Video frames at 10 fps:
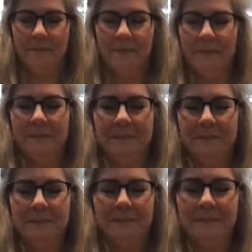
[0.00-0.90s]

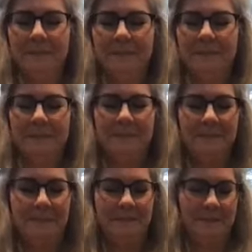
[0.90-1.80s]

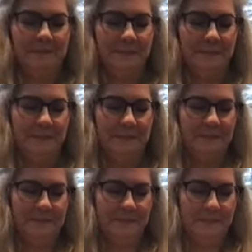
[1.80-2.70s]

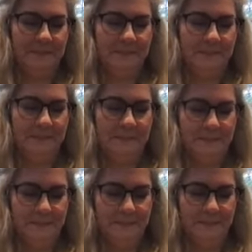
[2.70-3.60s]

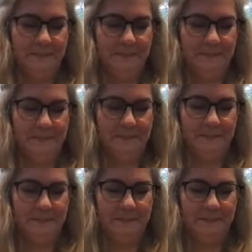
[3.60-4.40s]
[no speech]